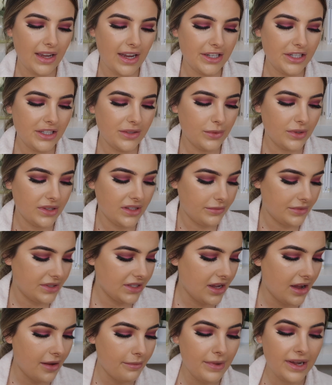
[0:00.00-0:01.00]
I just want them
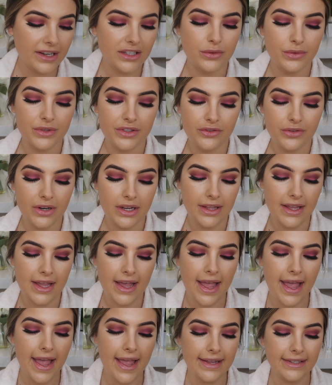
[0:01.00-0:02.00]
to come back to
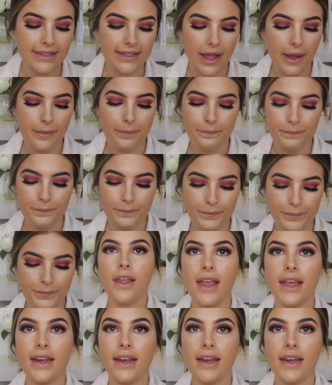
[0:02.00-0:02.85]
Australia ASAP.